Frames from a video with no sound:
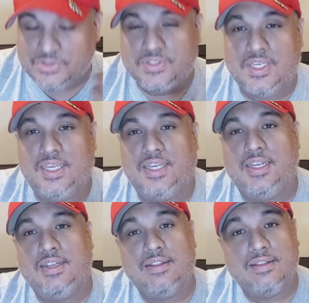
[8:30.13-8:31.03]
will
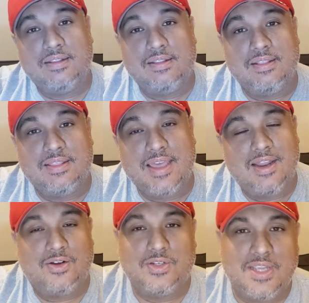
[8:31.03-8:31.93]
say
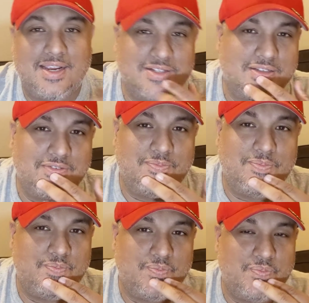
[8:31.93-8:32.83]
that actually
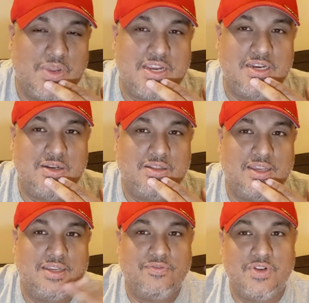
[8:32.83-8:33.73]
made it
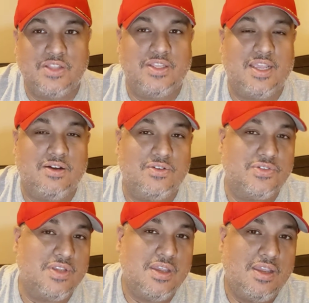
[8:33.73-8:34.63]
like if nothing
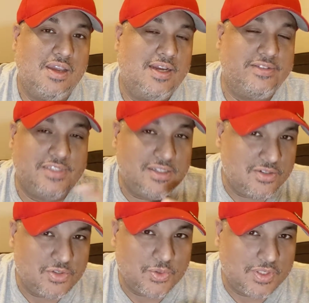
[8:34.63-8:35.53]
else, I
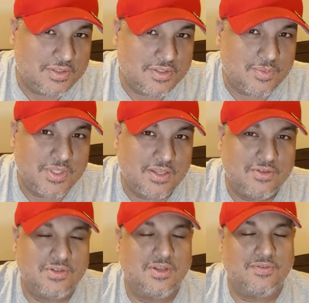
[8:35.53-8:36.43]
did enjoy some of the
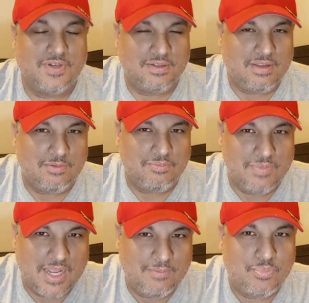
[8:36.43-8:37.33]
other stuff. I
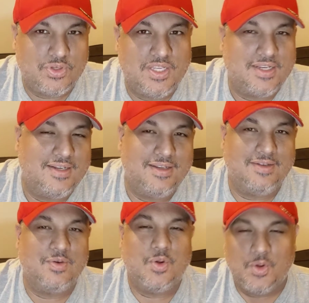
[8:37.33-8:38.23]
not pretending I
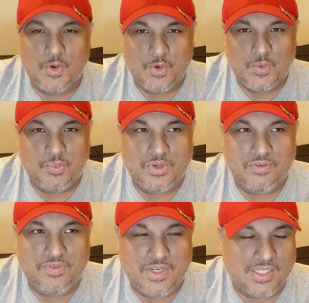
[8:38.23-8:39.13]
didn't,
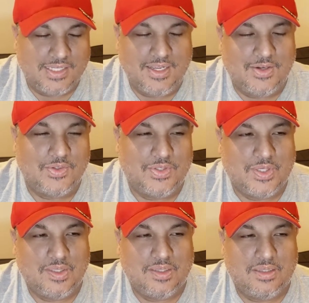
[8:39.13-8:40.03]
but if nothing
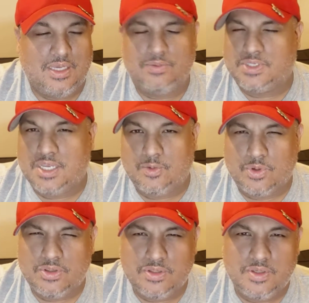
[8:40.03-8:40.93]
else, that was kind
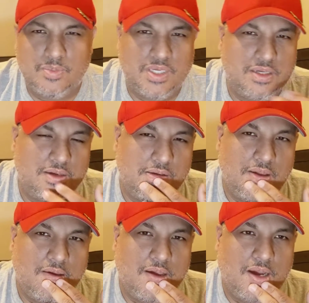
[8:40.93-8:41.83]
of worth it to me.
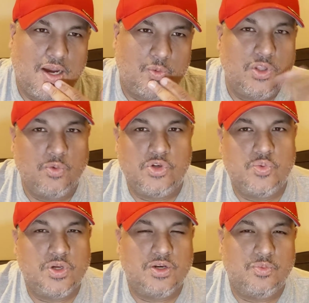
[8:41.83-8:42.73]
I really
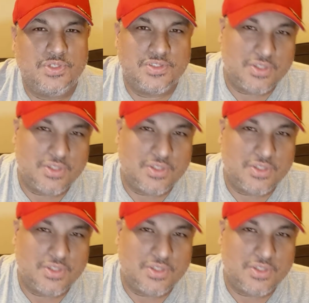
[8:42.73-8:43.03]
wish we could have went